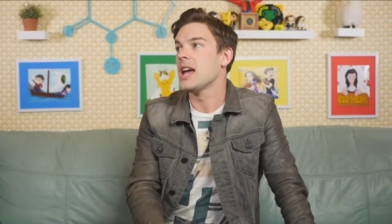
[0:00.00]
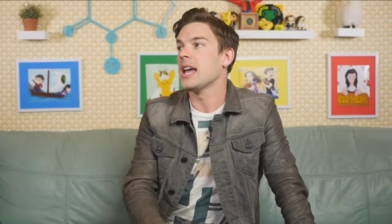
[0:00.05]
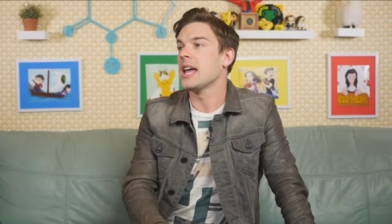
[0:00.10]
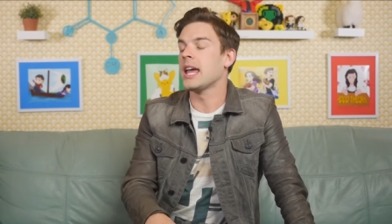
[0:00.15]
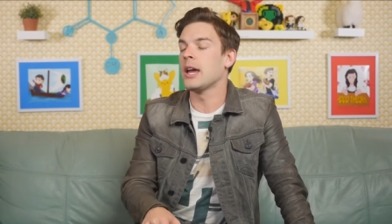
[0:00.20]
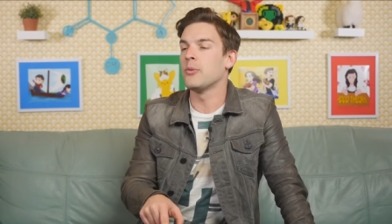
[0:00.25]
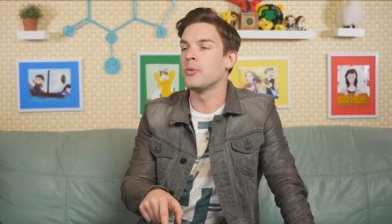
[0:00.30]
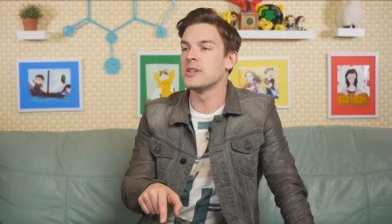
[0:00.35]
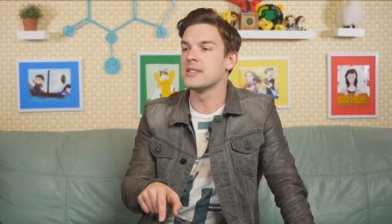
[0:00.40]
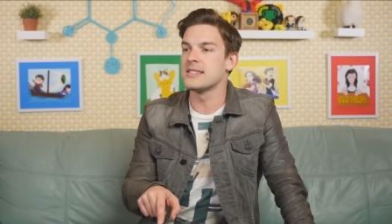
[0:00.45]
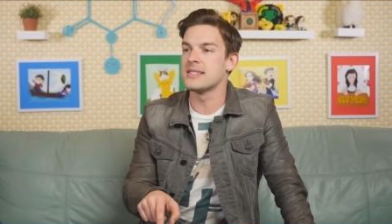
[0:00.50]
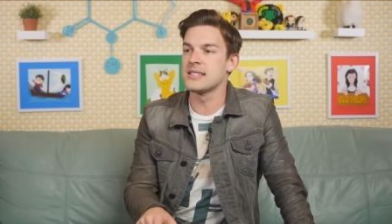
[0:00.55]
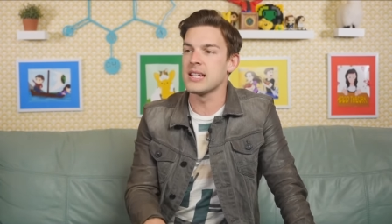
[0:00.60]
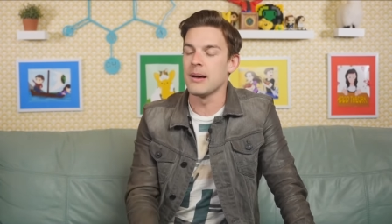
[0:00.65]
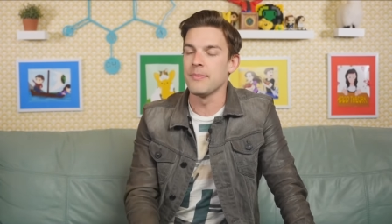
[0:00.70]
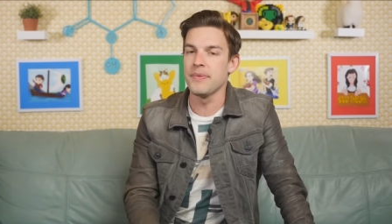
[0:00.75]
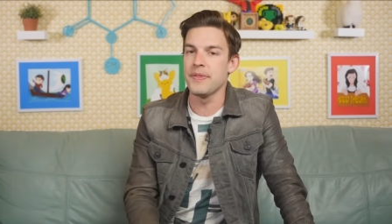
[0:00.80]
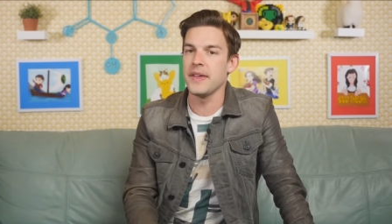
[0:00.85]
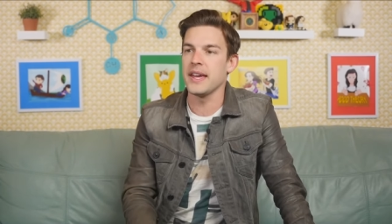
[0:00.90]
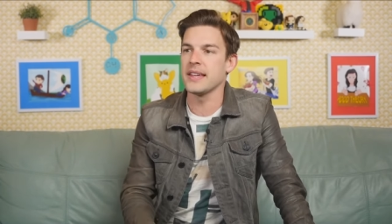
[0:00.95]
it was
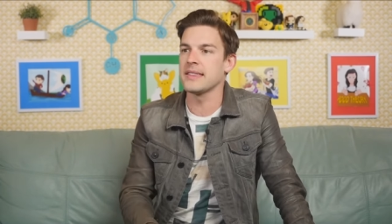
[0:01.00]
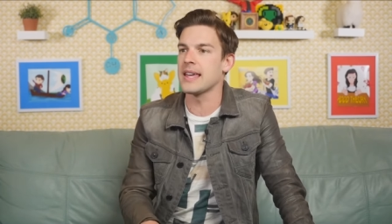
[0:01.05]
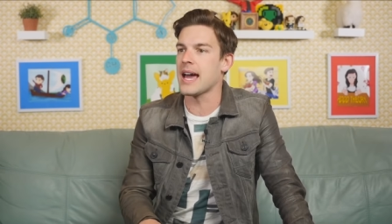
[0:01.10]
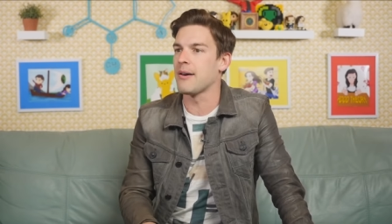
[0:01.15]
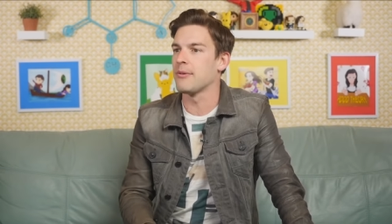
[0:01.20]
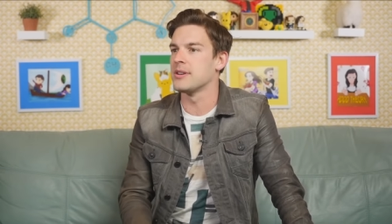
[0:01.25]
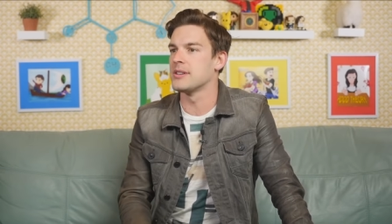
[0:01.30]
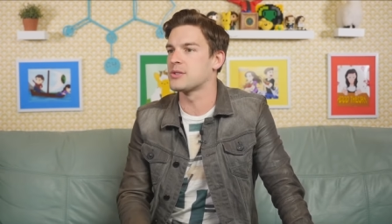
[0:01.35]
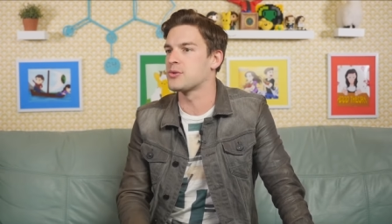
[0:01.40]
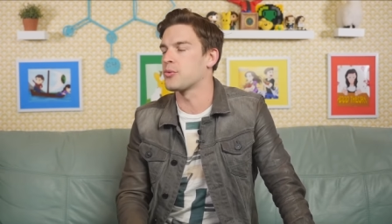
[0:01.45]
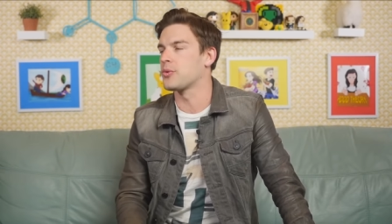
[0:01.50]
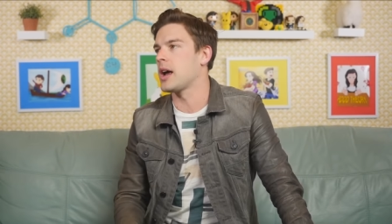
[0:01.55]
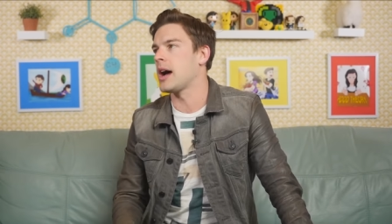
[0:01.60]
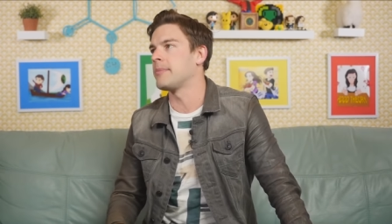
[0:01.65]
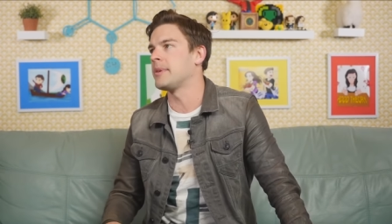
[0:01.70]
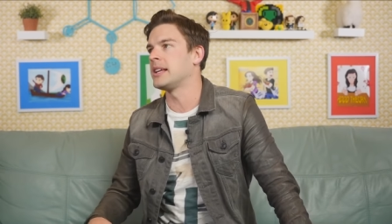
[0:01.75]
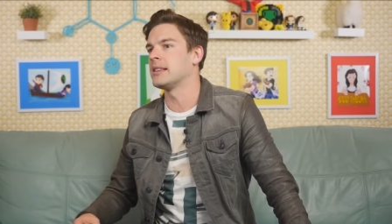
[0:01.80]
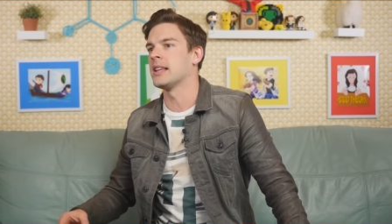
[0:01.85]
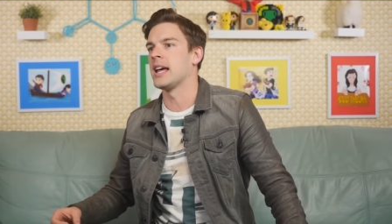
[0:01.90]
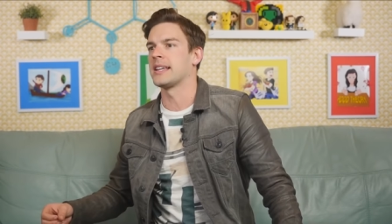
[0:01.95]
something that was i
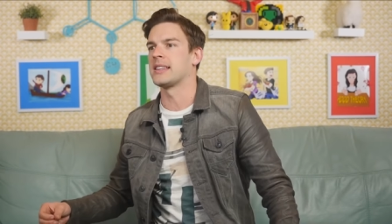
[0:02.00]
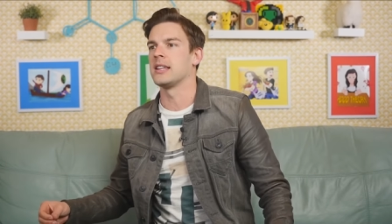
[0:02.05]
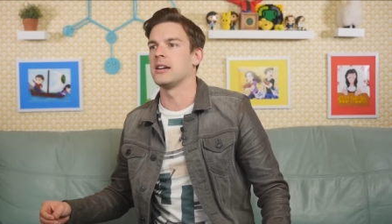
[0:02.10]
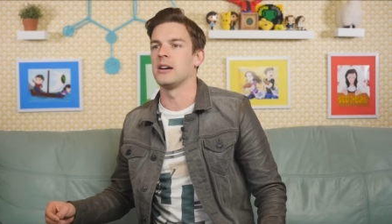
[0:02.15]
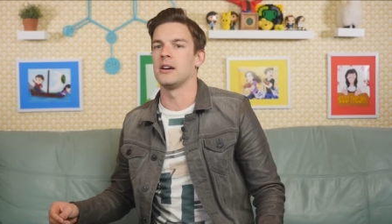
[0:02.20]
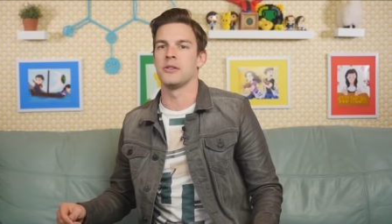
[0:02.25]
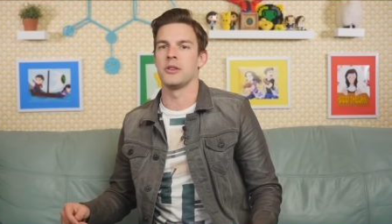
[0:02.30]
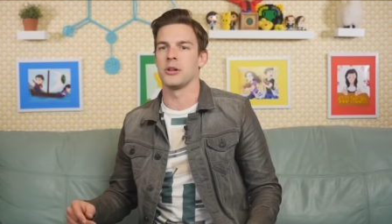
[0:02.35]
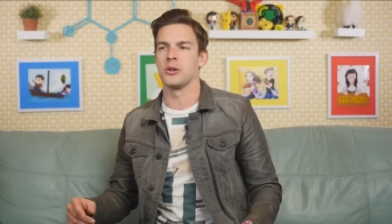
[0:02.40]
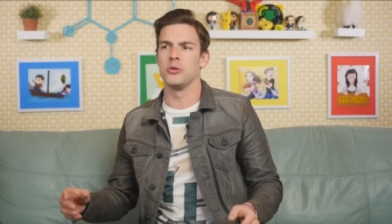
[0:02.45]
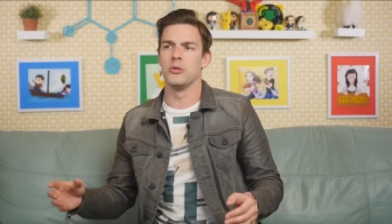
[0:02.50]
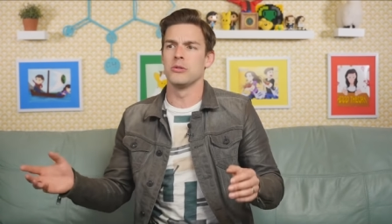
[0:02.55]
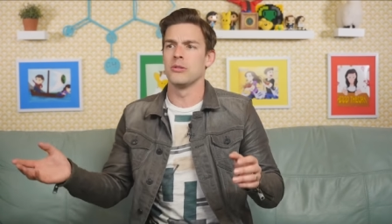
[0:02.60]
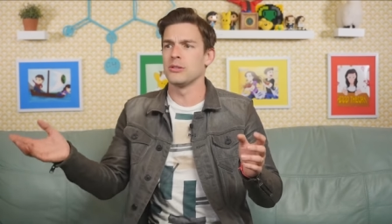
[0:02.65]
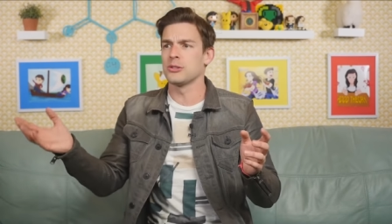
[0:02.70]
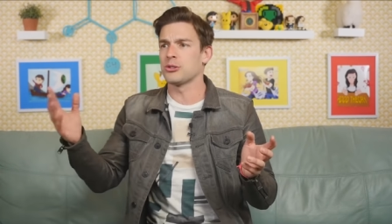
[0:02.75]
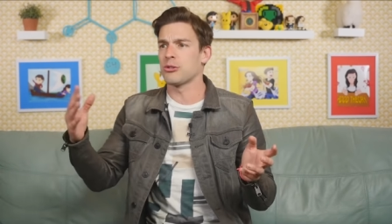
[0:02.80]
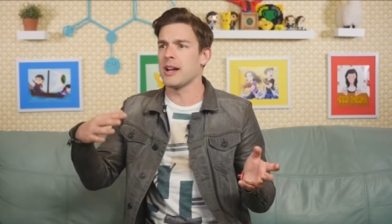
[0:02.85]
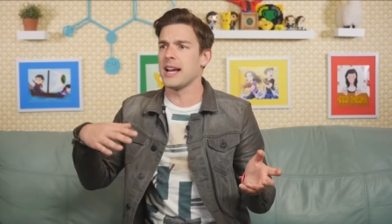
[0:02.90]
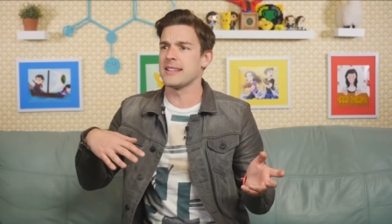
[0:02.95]
mean like the the
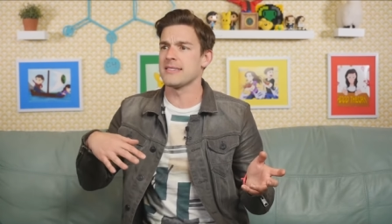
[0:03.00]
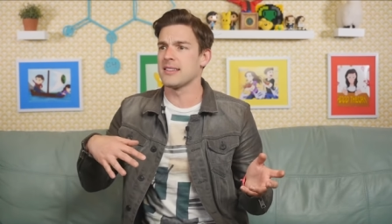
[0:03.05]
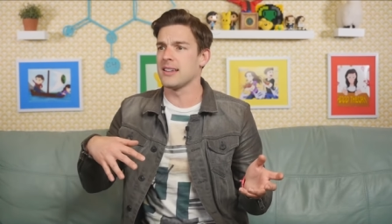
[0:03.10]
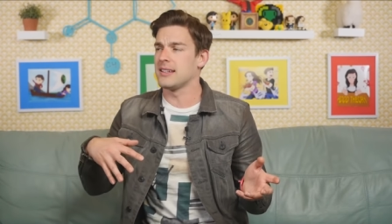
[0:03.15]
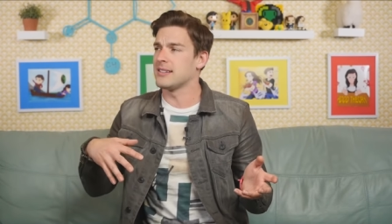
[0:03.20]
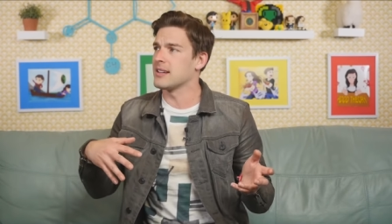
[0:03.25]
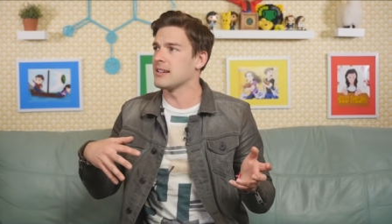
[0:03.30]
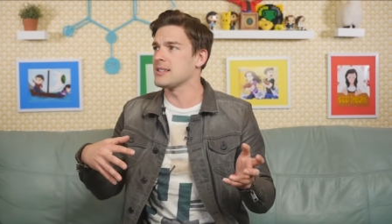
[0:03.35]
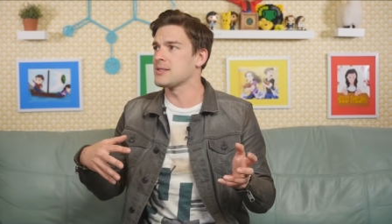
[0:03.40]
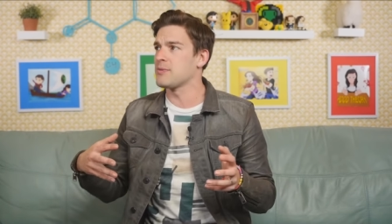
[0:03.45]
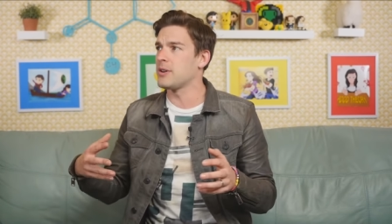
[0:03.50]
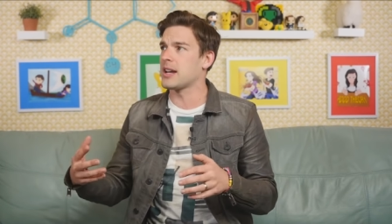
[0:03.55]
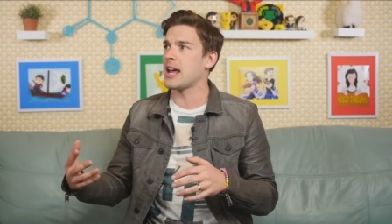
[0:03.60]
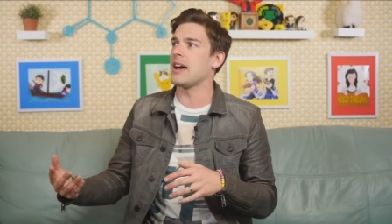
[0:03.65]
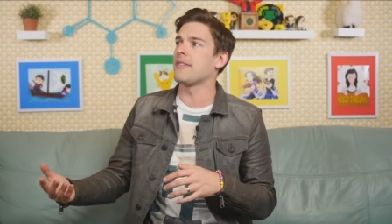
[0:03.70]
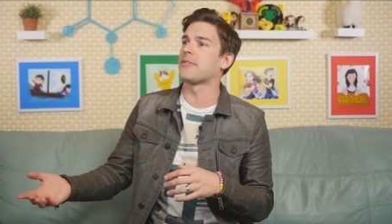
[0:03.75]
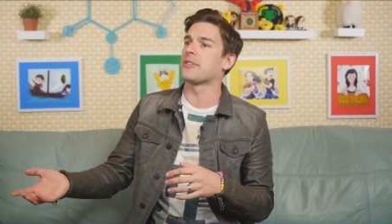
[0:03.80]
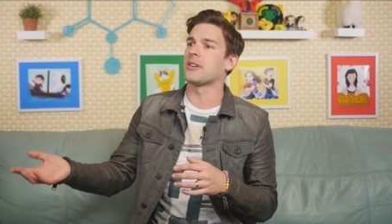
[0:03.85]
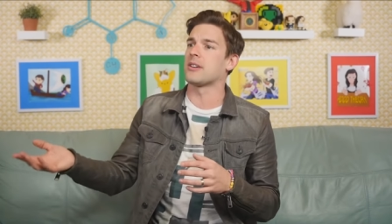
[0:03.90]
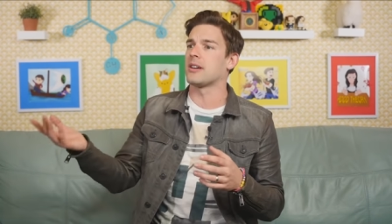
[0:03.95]
google translate does
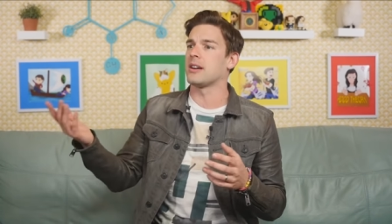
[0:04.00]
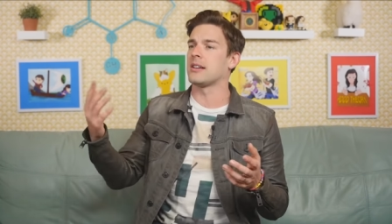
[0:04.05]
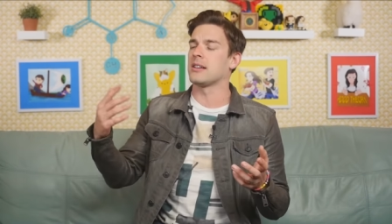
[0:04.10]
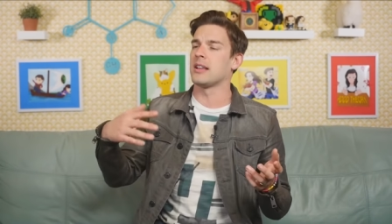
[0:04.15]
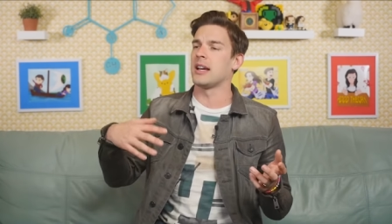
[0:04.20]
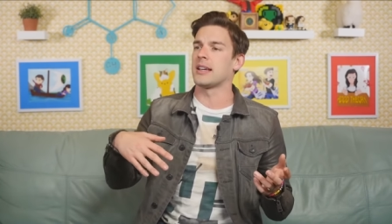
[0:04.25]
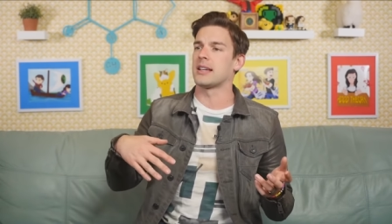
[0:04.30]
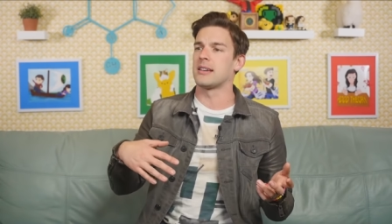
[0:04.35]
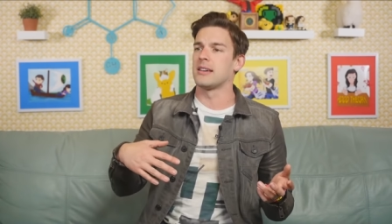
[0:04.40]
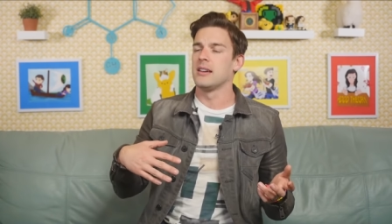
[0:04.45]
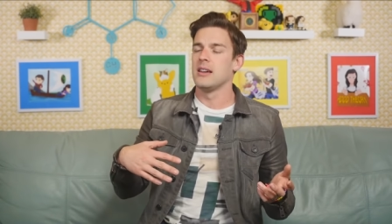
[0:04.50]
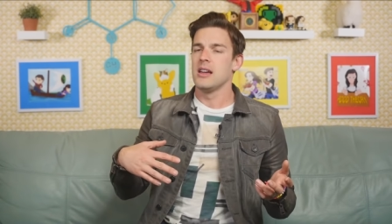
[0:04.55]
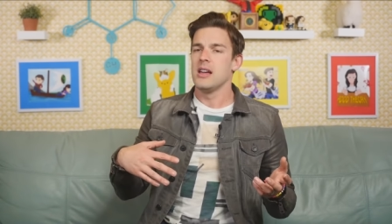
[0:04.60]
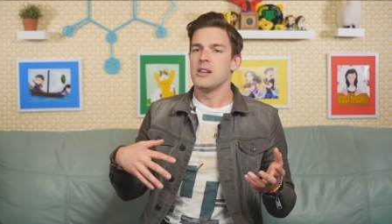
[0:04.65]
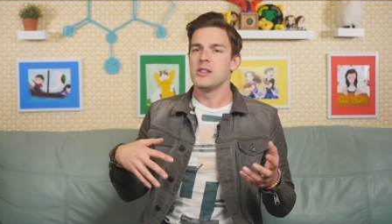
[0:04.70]
whatever and like